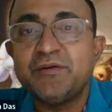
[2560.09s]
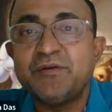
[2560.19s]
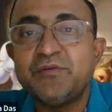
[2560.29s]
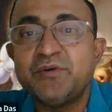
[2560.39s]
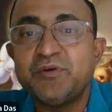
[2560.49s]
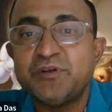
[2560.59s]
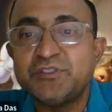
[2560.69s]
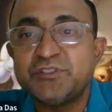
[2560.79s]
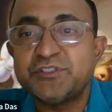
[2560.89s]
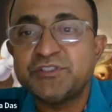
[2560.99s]
we
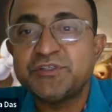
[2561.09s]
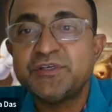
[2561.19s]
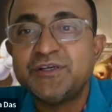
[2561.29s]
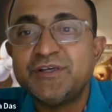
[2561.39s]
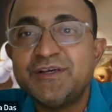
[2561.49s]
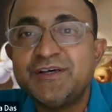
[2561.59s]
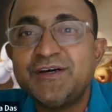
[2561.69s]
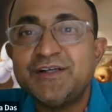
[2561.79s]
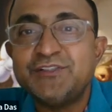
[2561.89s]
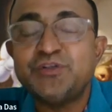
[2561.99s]
couldn't
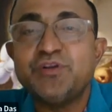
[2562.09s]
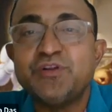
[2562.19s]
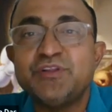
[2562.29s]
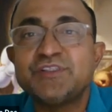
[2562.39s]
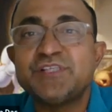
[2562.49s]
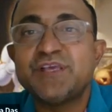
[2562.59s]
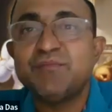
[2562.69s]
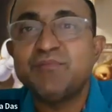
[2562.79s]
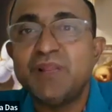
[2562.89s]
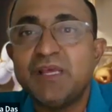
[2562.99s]
join on the
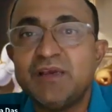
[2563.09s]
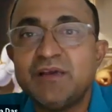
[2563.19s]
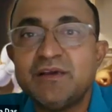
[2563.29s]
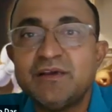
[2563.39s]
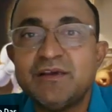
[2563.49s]
same link,